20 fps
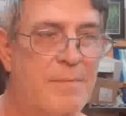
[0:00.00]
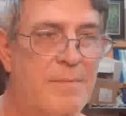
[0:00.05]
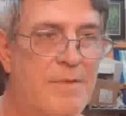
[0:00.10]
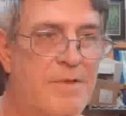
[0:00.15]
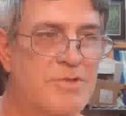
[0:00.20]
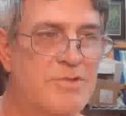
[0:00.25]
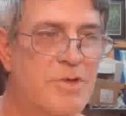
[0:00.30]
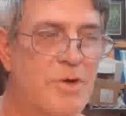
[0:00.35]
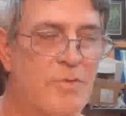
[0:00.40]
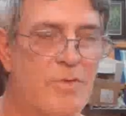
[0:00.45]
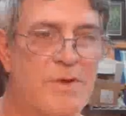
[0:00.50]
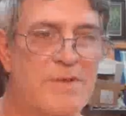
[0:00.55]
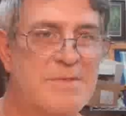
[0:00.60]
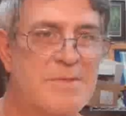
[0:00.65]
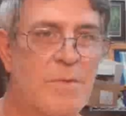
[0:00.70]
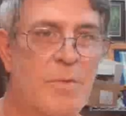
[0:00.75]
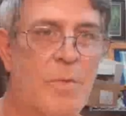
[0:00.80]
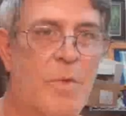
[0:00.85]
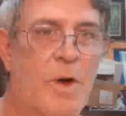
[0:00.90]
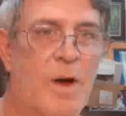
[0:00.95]
there's no
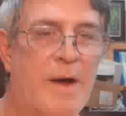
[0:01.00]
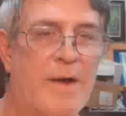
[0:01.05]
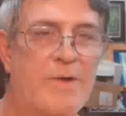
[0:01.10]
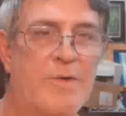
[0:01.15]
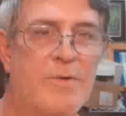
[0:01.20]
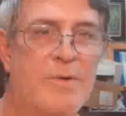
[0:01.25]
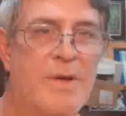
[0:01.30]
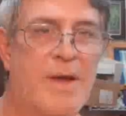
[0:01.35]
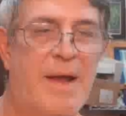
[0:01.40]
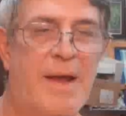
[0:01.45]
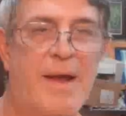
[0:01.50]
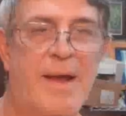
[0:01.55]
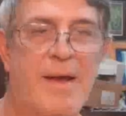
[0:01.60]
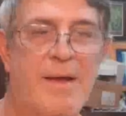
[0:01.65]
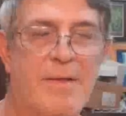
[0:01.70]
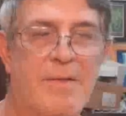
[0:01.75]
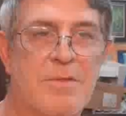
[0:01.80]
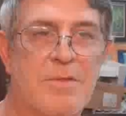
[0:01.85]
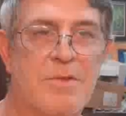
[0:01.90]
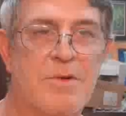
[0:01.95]
reason why you
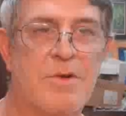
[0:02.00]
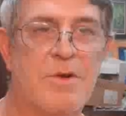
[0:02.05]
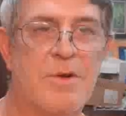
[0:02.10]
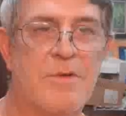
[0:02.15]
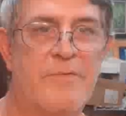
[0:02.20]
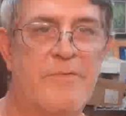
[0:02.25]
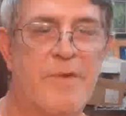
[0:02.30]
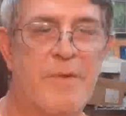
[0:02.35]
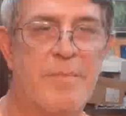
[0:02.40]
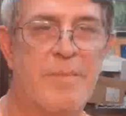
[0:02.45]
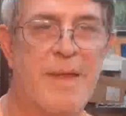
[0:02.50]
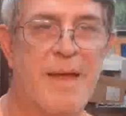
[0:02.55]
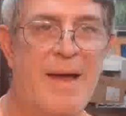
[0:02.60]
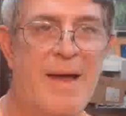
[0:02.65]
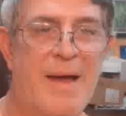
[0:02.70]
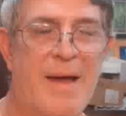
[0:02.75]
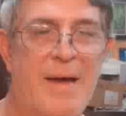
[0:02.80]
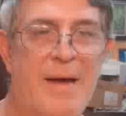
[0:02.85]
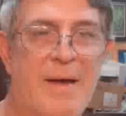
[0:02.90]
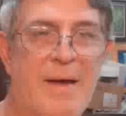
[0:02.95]
can't learn from
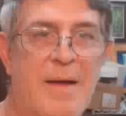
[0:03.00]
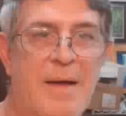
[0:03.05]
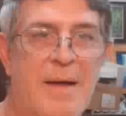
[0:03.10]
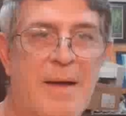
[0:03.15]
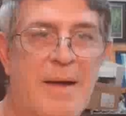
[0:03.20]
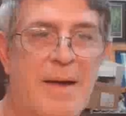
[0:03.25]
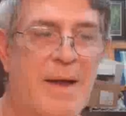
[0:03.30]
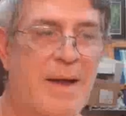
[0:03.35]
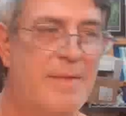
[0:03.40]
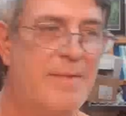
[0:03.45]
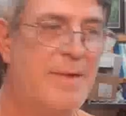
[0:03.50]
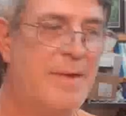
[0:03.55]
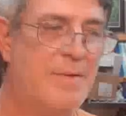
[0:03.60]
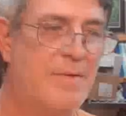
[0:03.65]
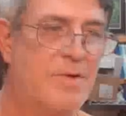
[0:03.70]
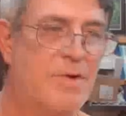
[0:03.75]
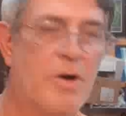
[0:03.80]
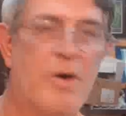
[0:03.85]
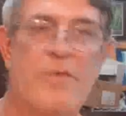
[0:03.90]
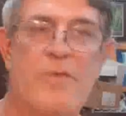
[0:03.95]
that and
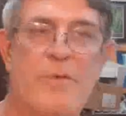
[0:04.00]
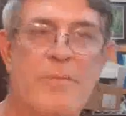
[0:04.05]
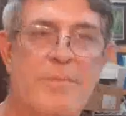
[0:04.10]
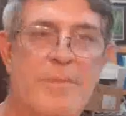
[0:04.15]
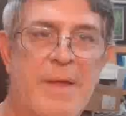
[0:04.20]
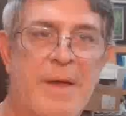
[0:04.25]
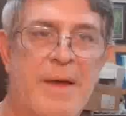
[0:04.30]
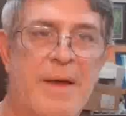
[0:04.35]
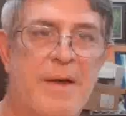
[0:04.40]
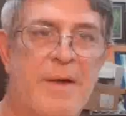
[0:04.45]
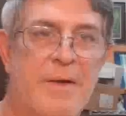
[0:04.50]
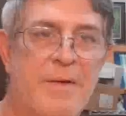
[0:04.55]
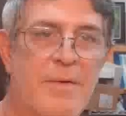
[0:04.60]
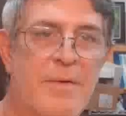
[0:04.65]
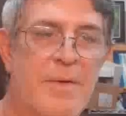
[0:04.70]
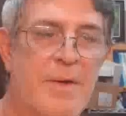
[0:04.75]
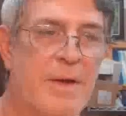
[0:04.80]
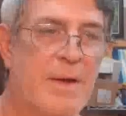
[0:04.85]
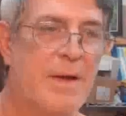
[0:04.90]
then go from there